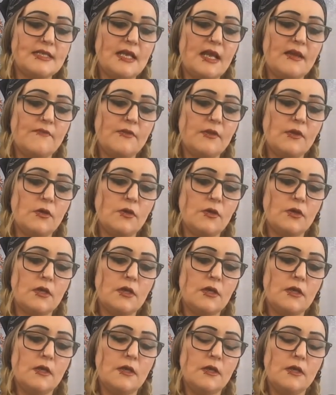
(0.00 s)
to have a look.
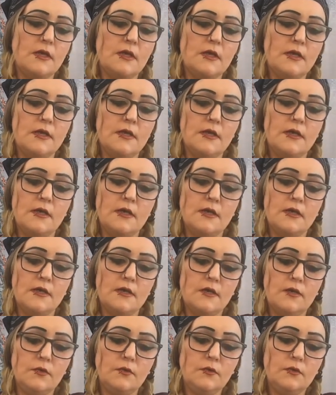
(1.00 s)

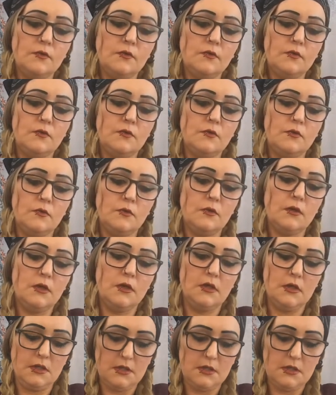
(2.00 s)
Ooh.